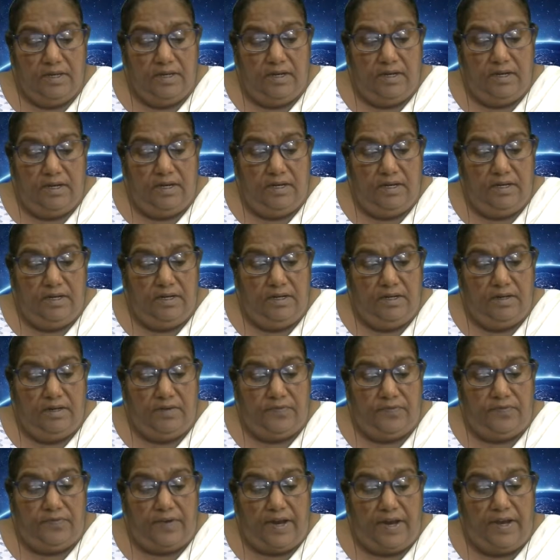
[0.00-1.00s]

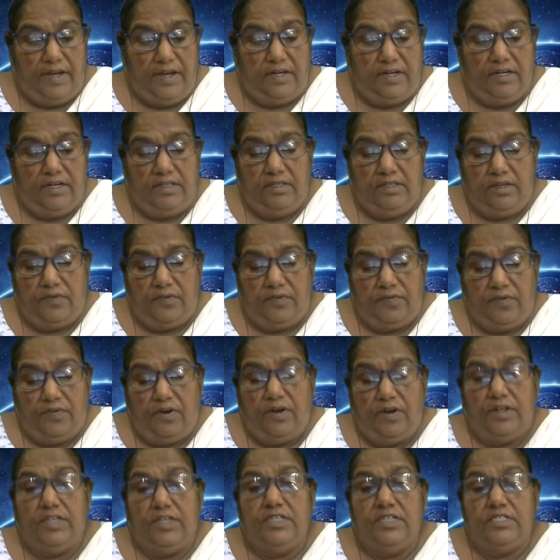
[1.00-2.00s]
and fire in the
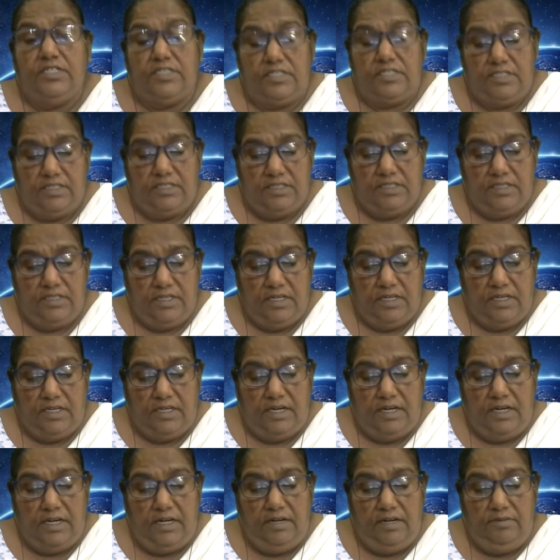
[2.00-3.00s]
forest,
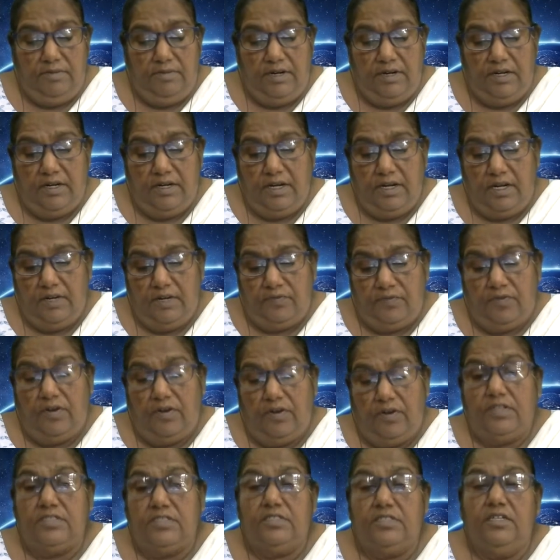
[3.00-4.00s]
and midnight
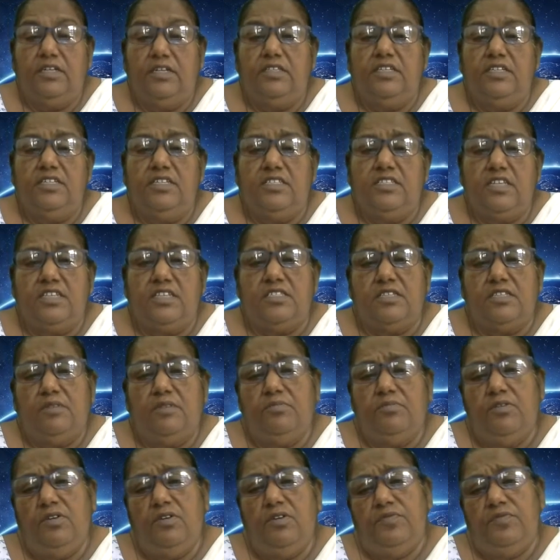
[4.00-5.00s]
forest. And these are
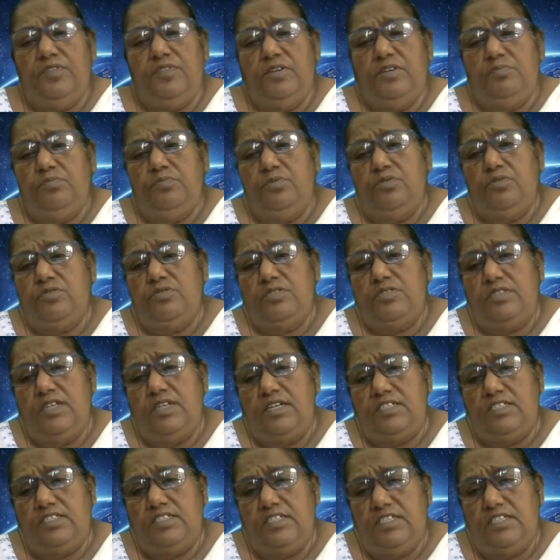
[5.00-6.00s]
some of the books
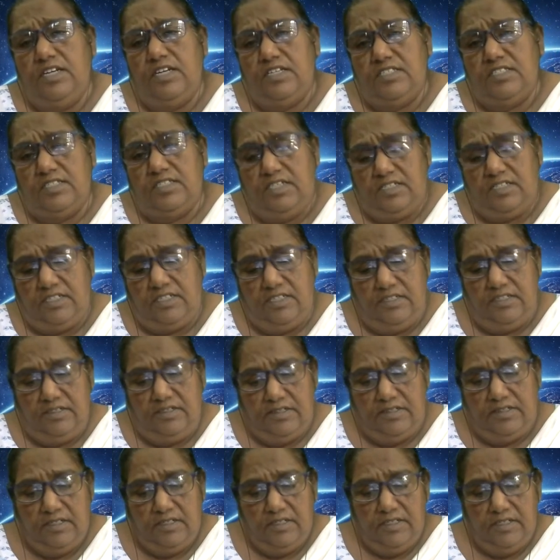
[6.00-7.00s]
that she has written.